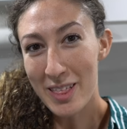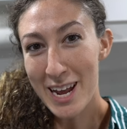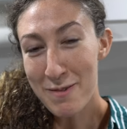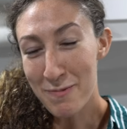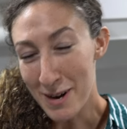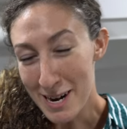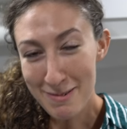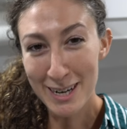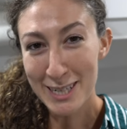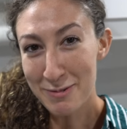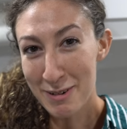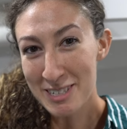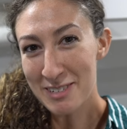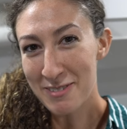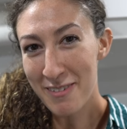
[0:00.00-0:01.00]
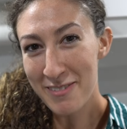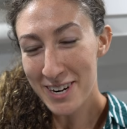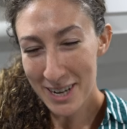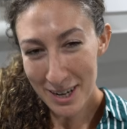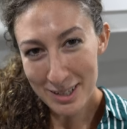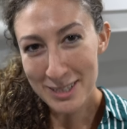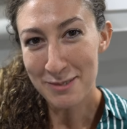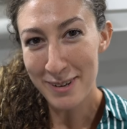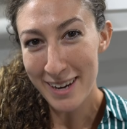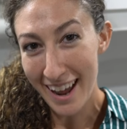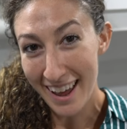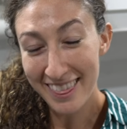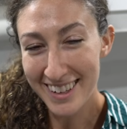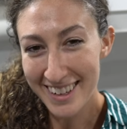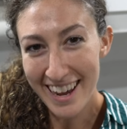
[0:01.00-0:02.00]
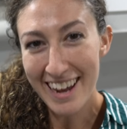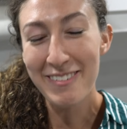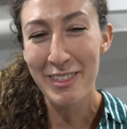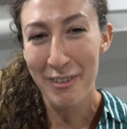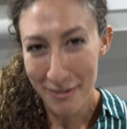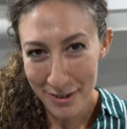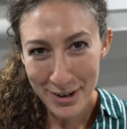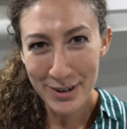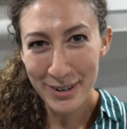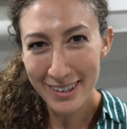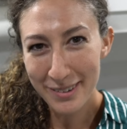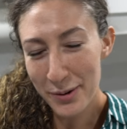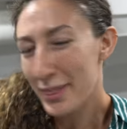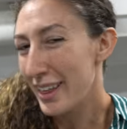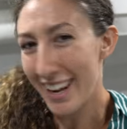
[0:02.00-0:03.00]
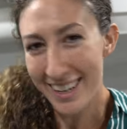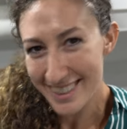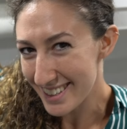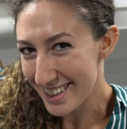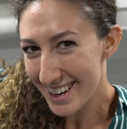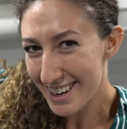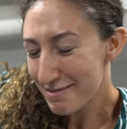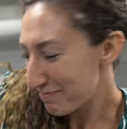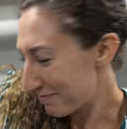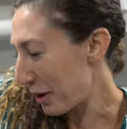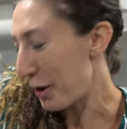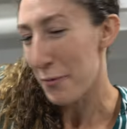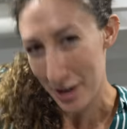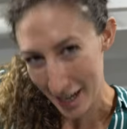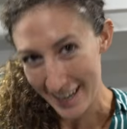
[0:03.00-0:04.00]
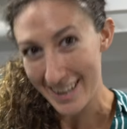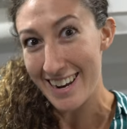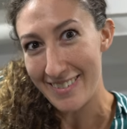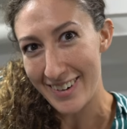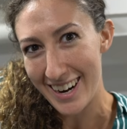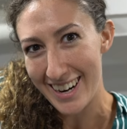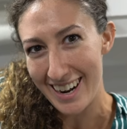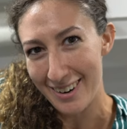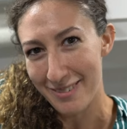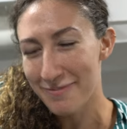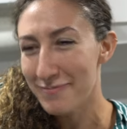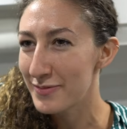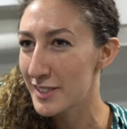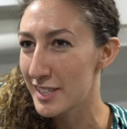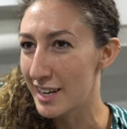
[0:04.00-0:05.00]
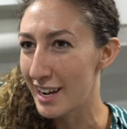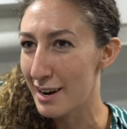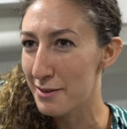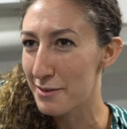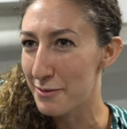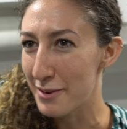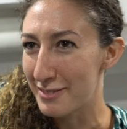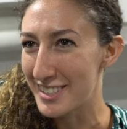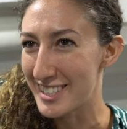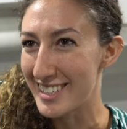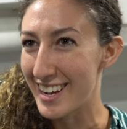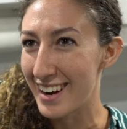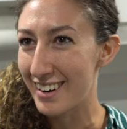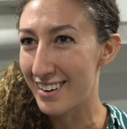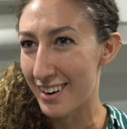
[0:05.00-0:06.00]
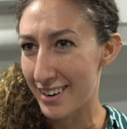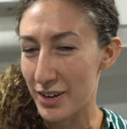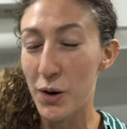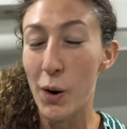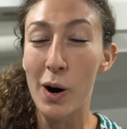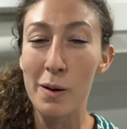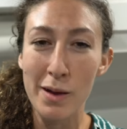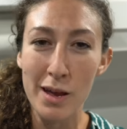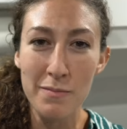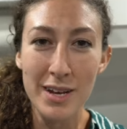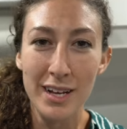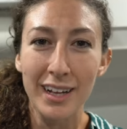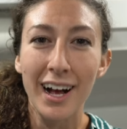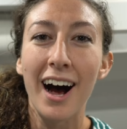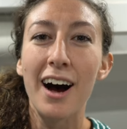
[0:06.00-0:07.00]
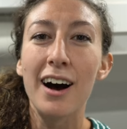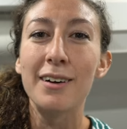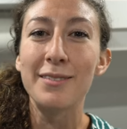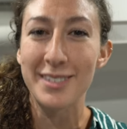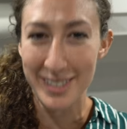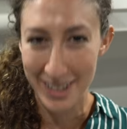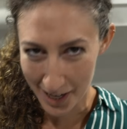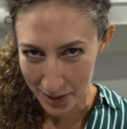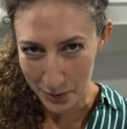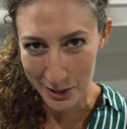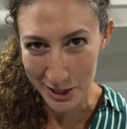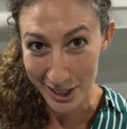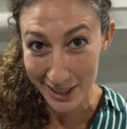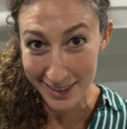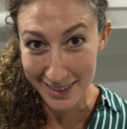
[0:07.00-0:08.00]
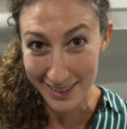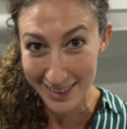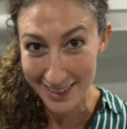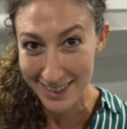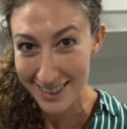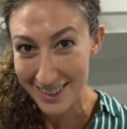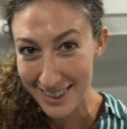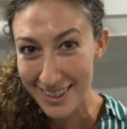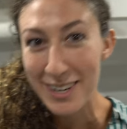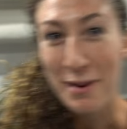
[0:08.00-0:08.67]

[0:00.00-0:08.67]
like pretty much most of our videos, we end the day with food we like to eat. We're gonna eat right now. Tonight, we've decided on a gourmet meal of sandwiches.